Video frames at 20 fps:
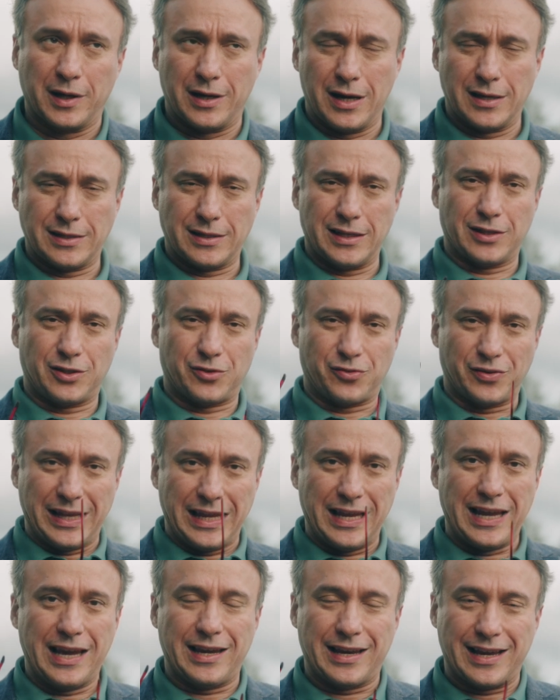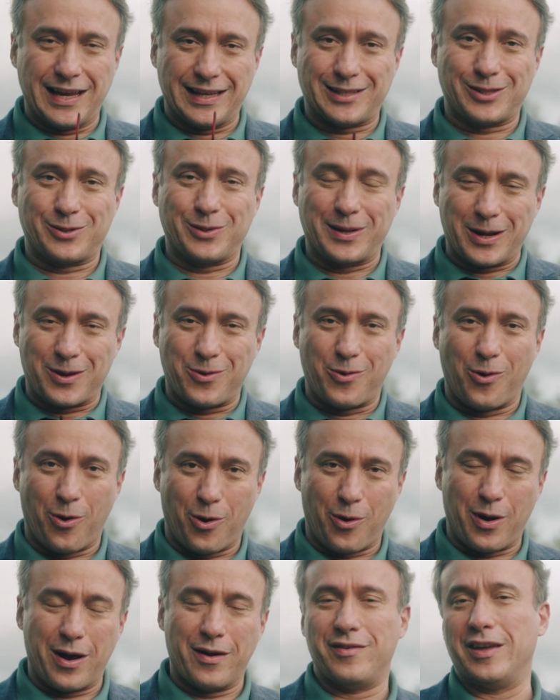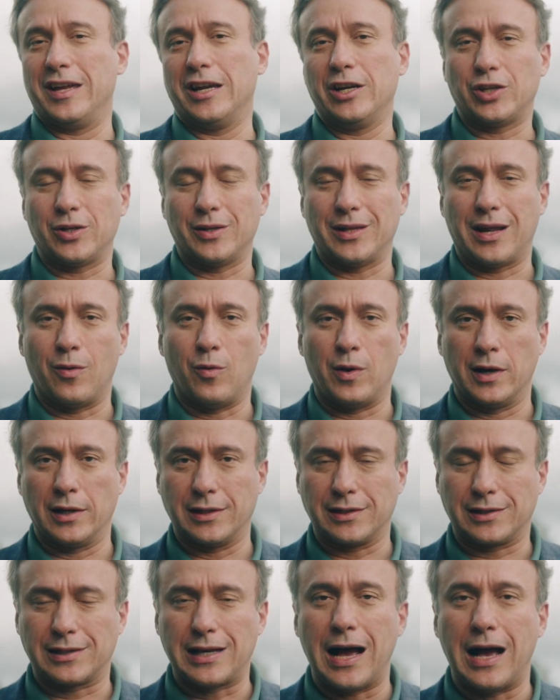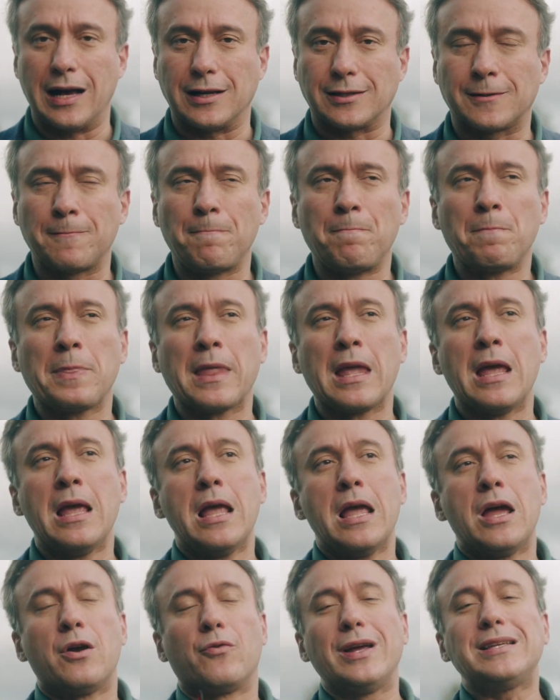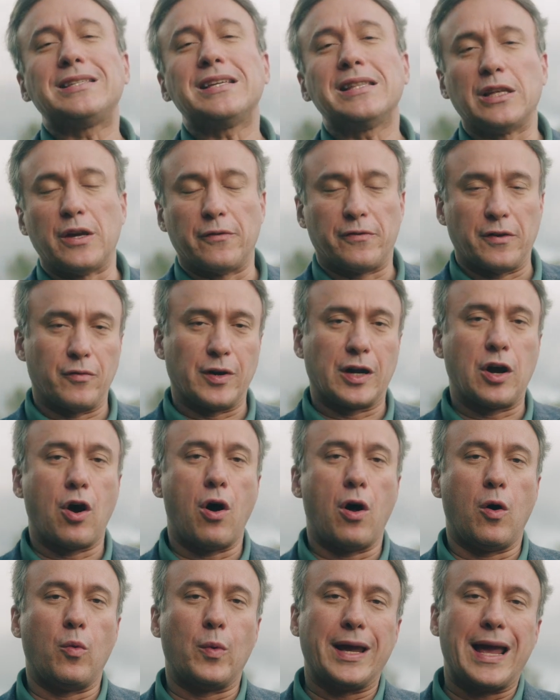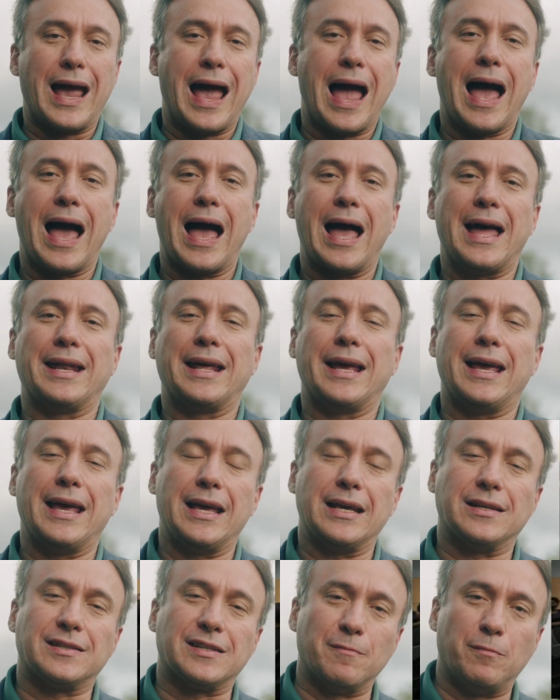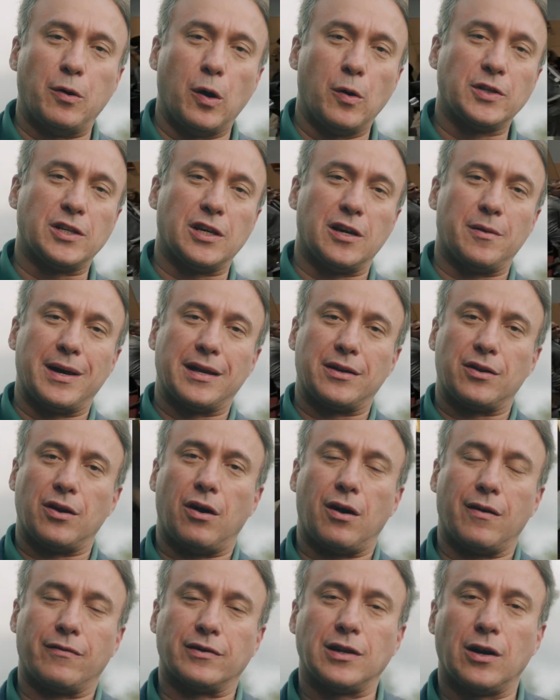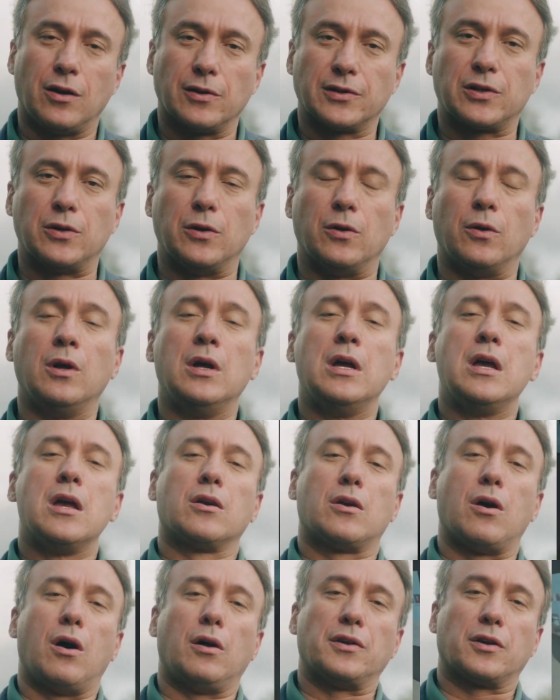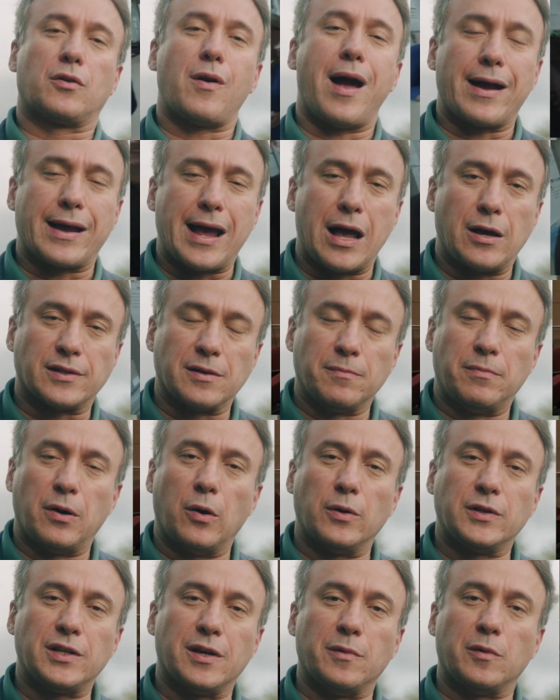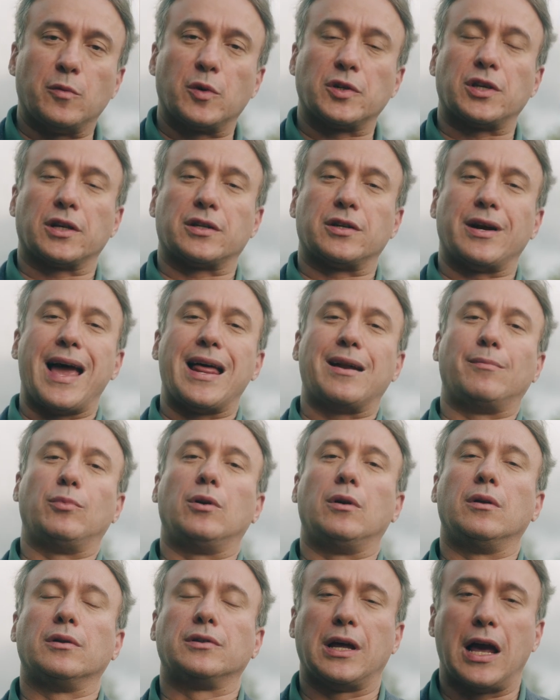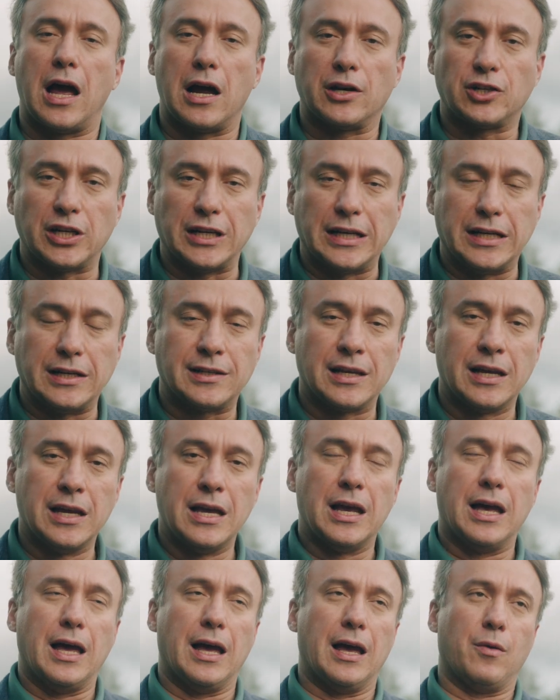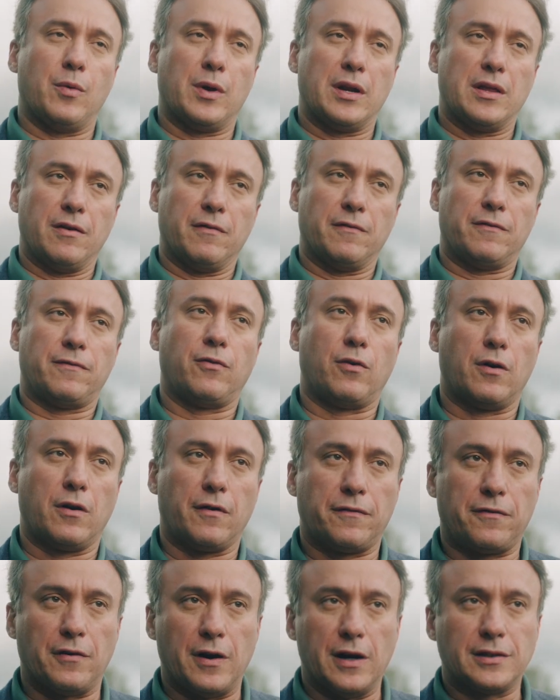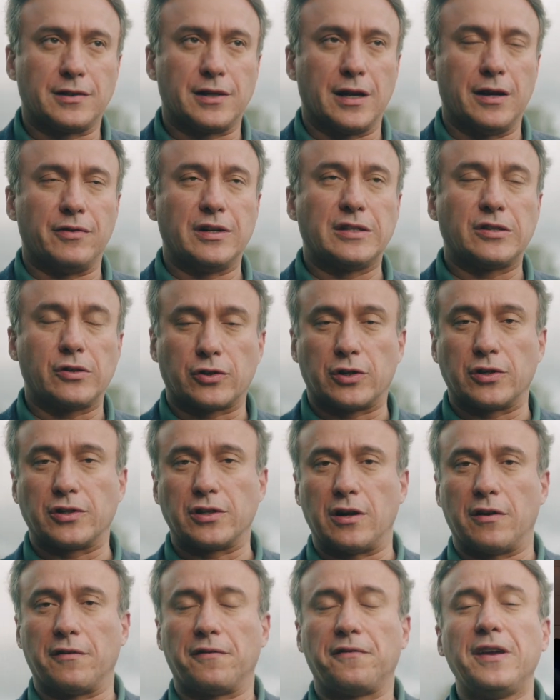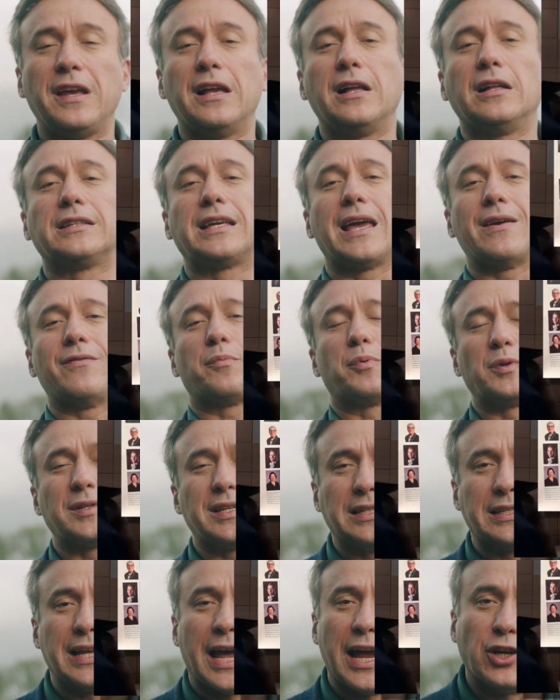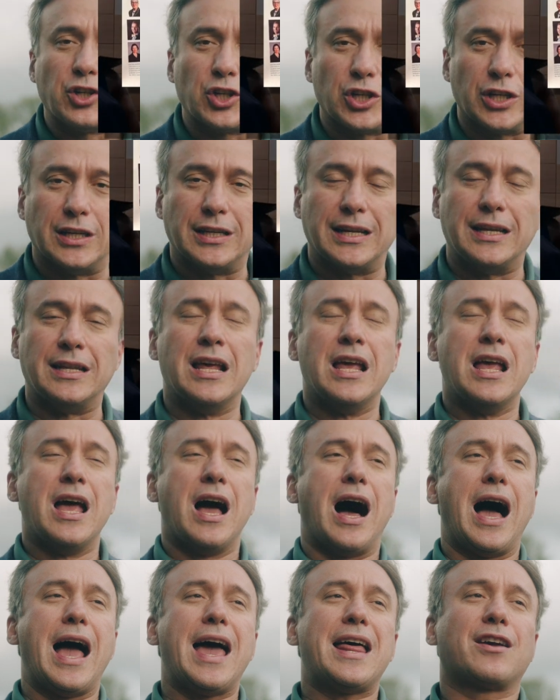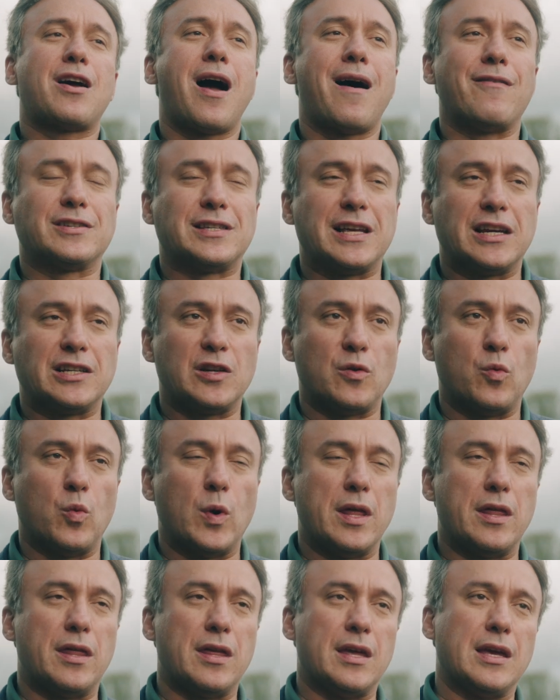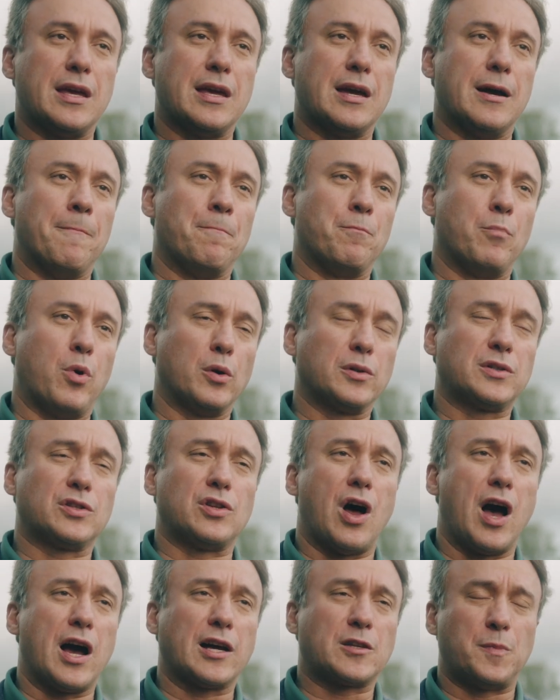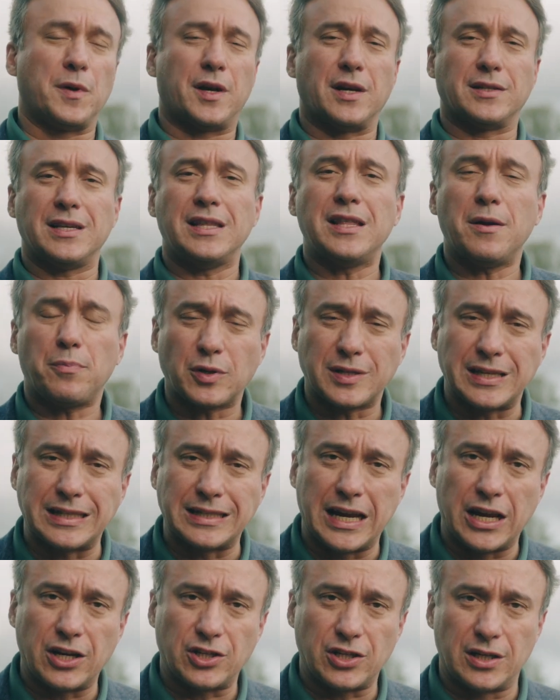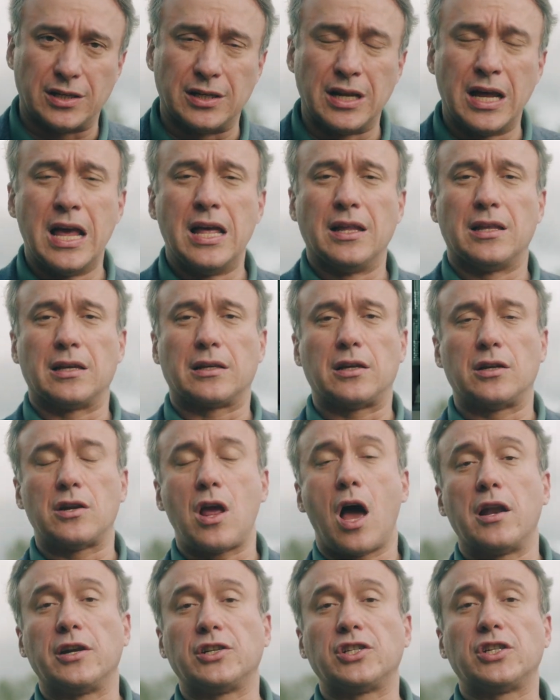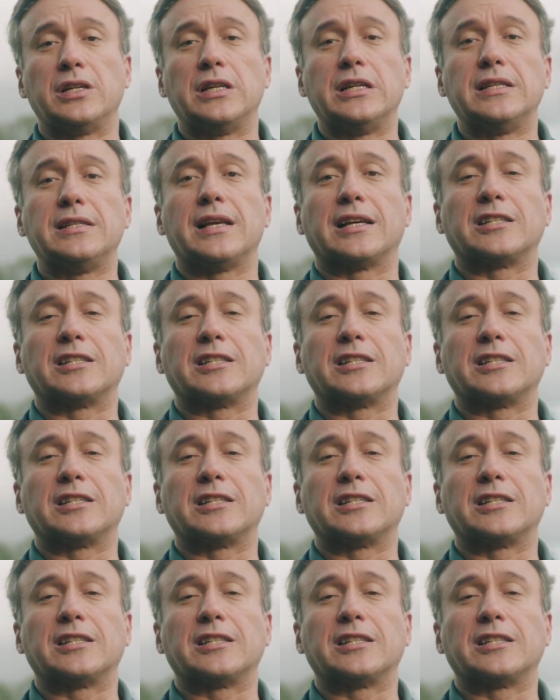because it really gets to the core of the issue that I want to discuss. Recently, if you recall, we had a symposium at Harvard Dental School called the Krakow Symposium in which Dr. Anibal Diogenes, uh, one of the forefront uh, researchers in our field, gave a presentation and I had a conversation with the um, postdocs because in the presentation, Dr. Diogenes